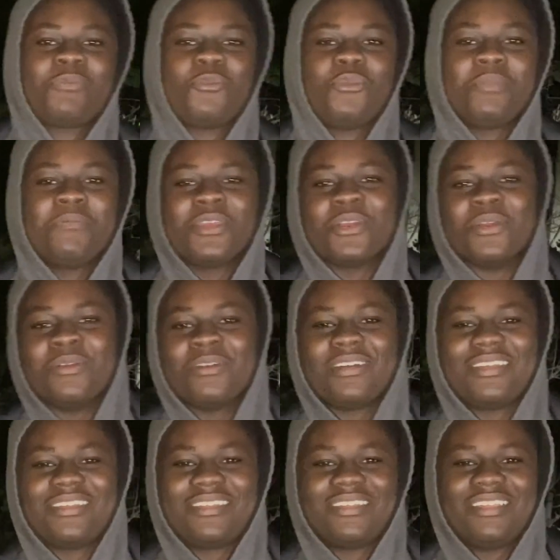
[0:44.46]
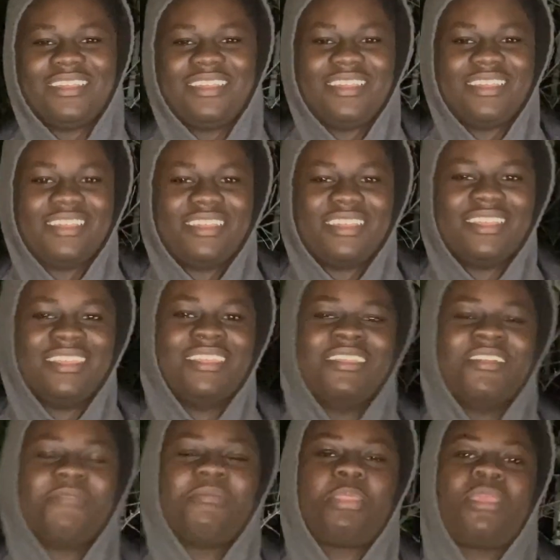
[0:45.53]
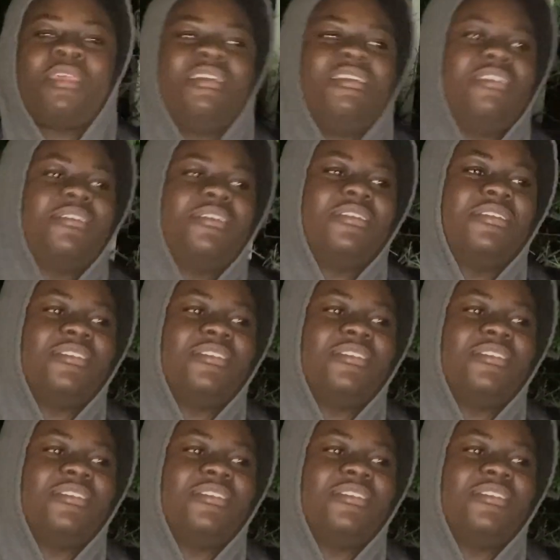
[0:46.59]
do you mean go? Uh, uh, okay, okay, hold on.